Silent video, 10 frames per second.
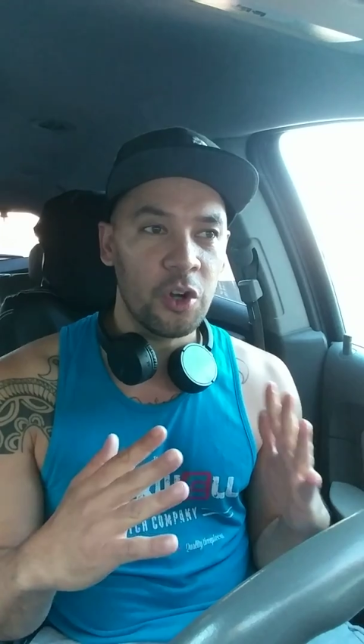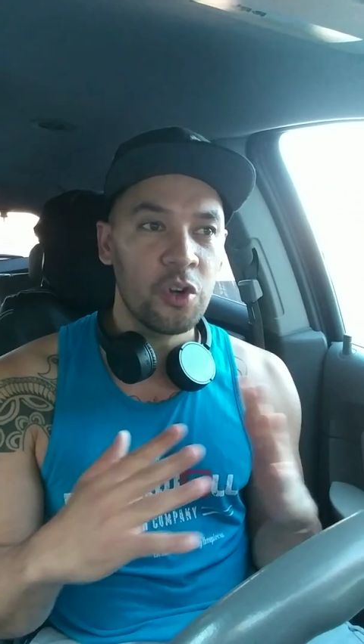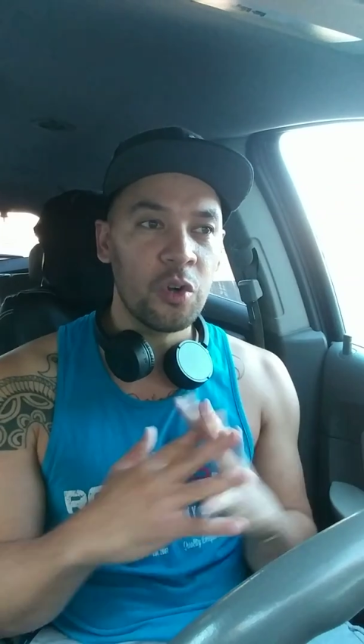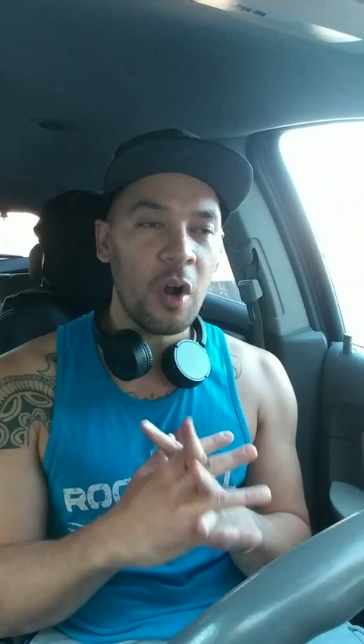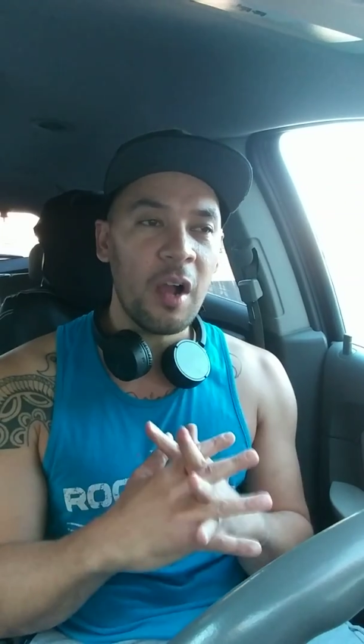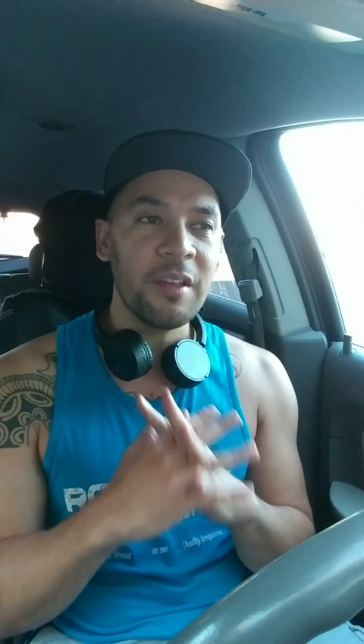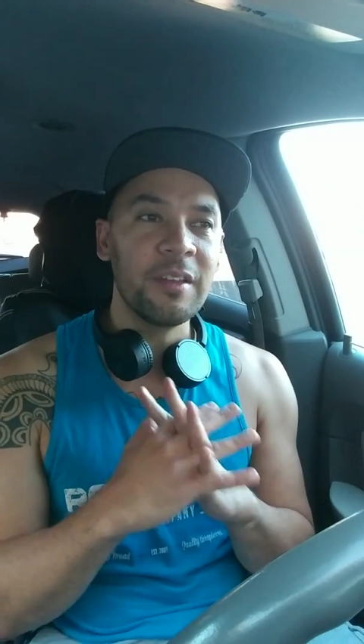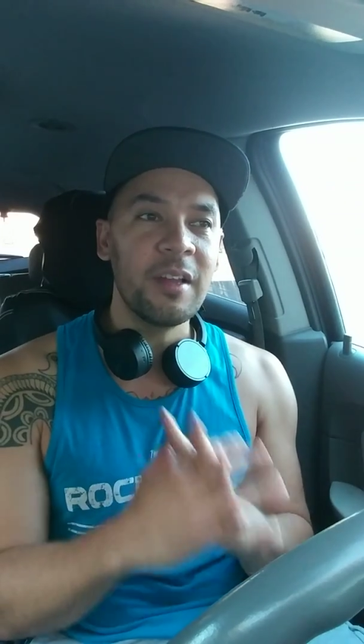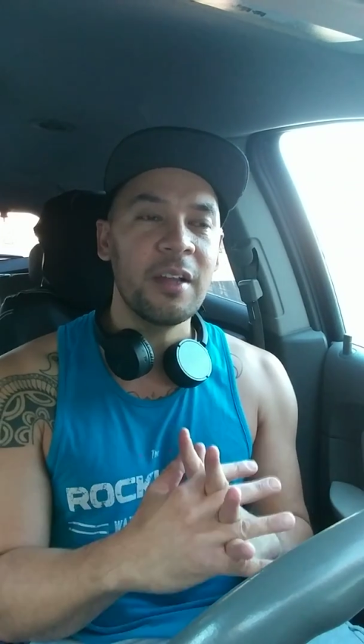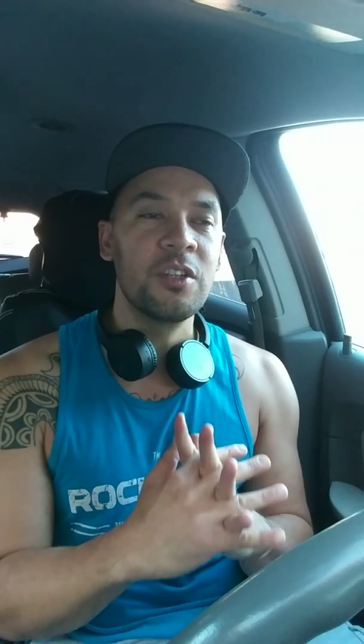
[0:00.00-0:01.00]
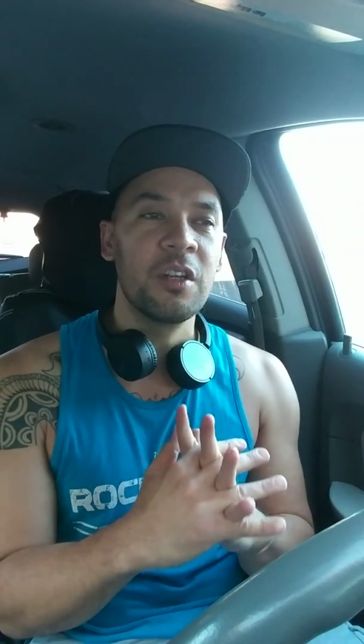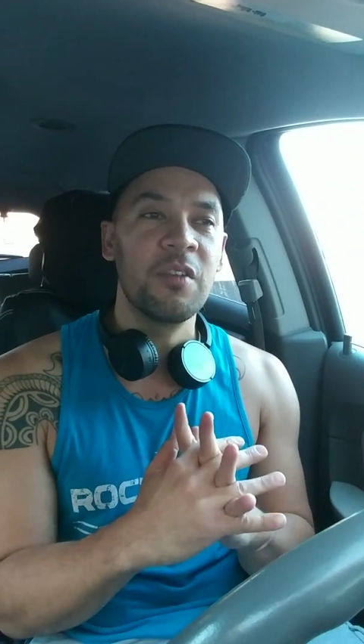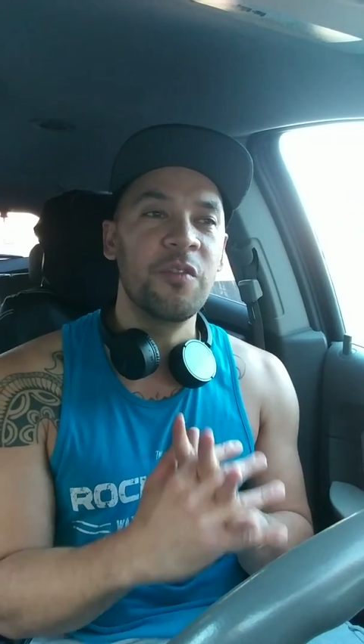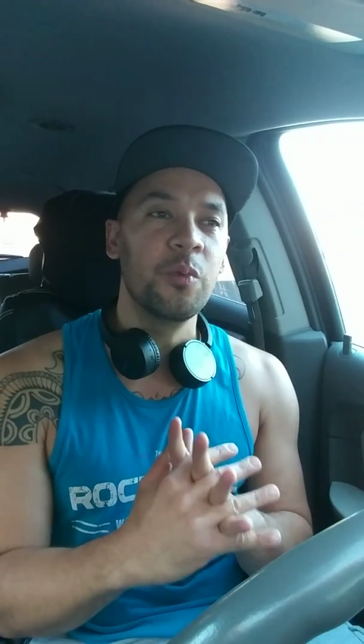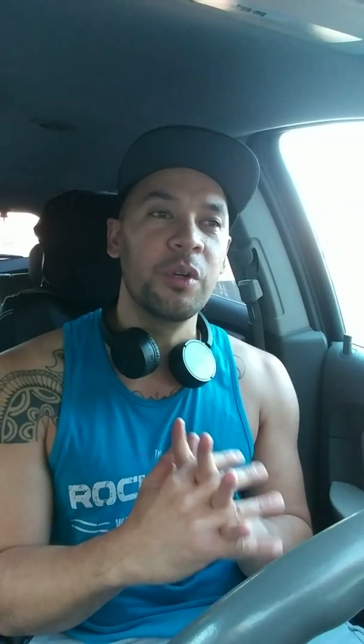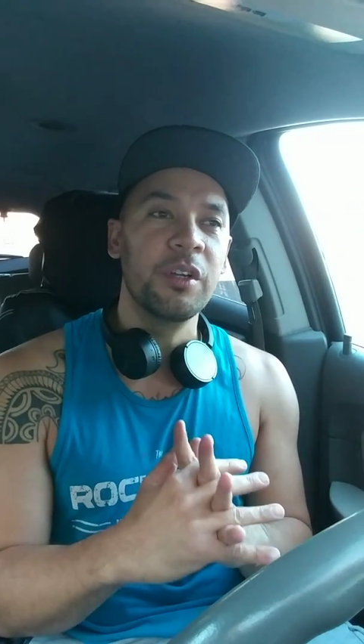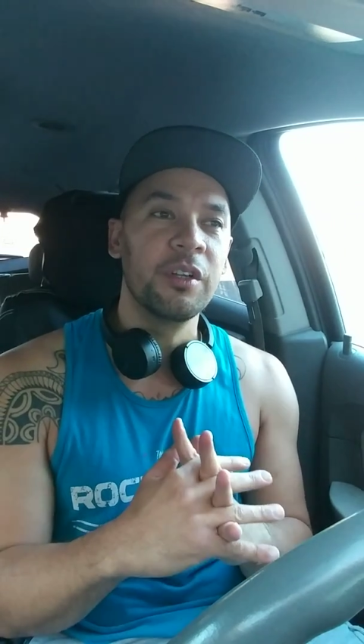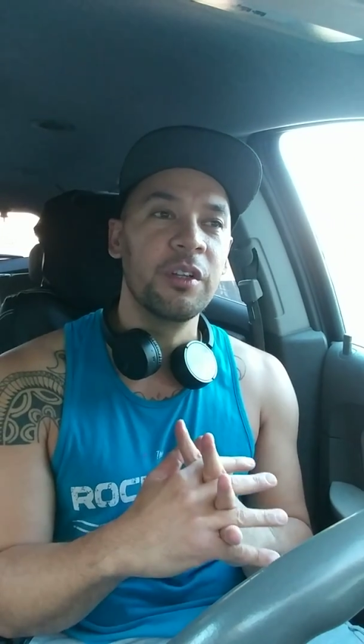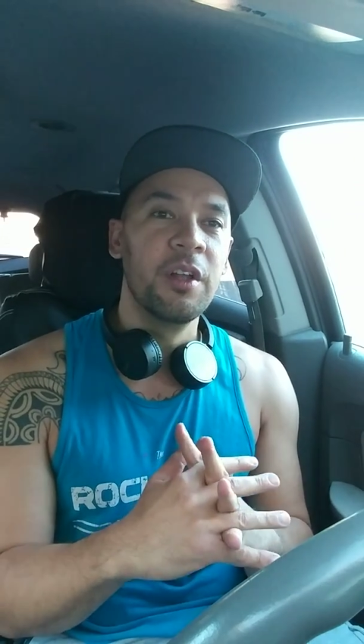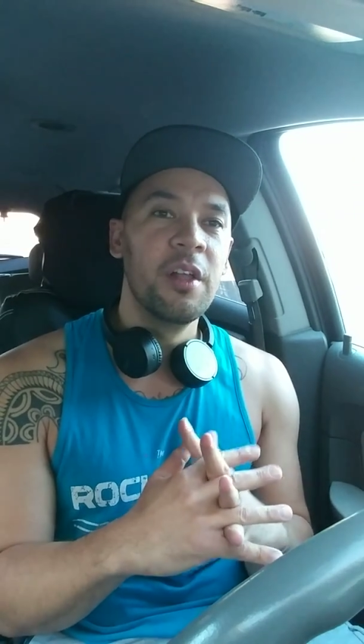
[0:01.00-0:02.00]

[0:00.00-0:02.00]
cross section, if you will,